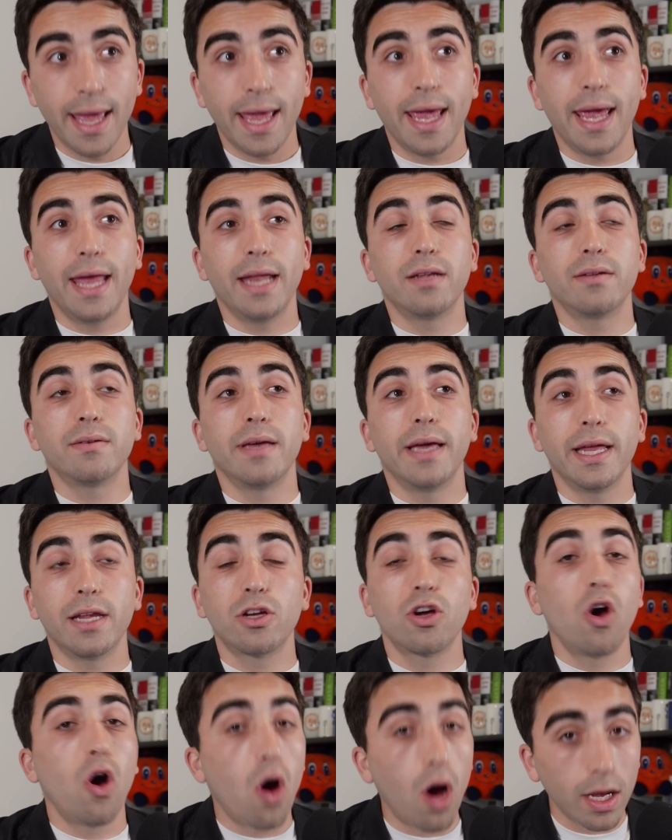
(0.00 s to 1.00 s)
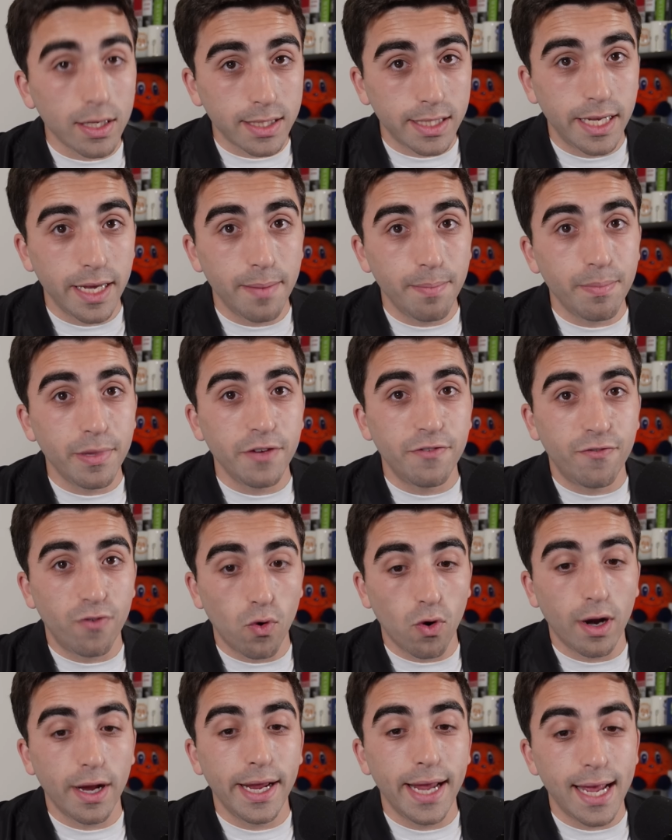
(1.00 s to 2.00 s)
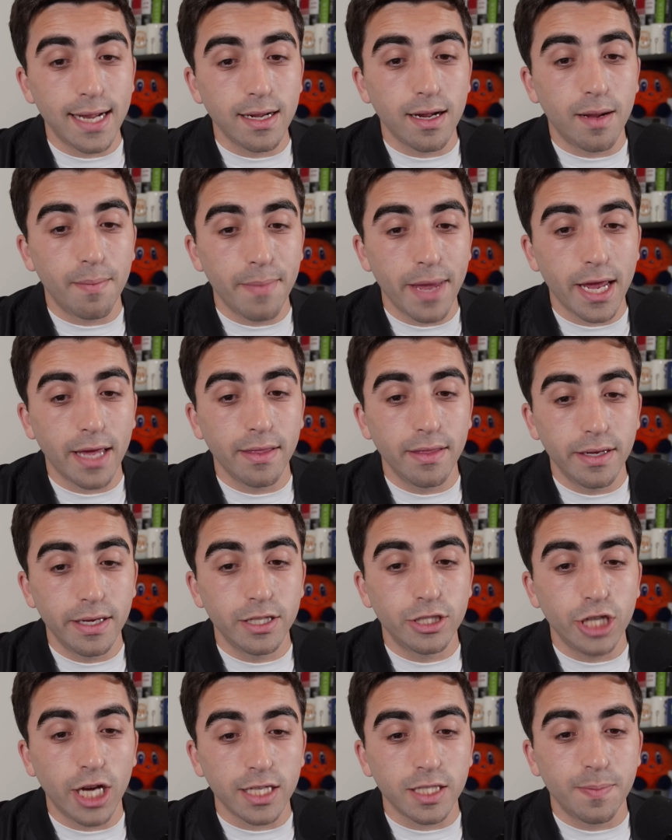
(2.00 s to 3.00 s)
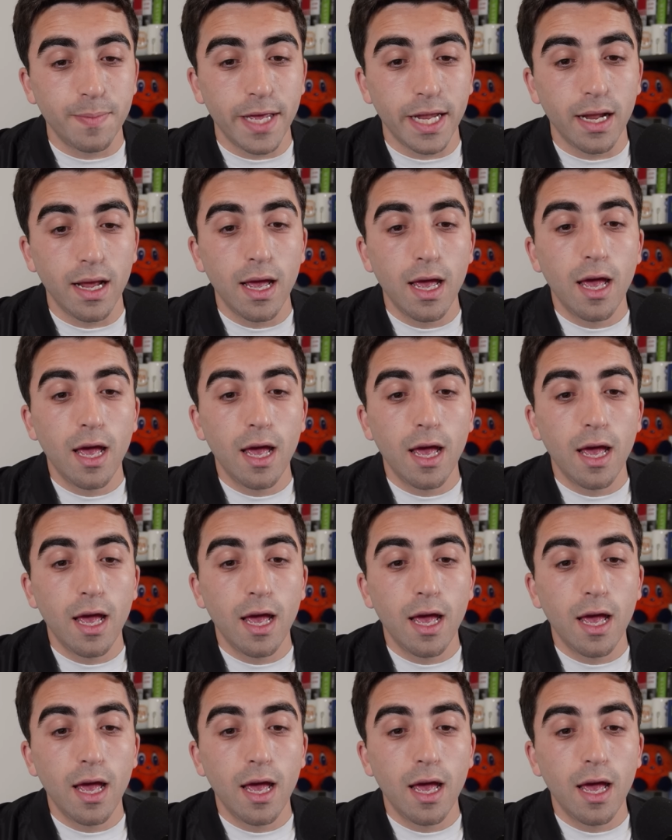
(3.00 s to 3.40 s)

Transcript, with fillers: It, it cost him before he ended up making the adjustment,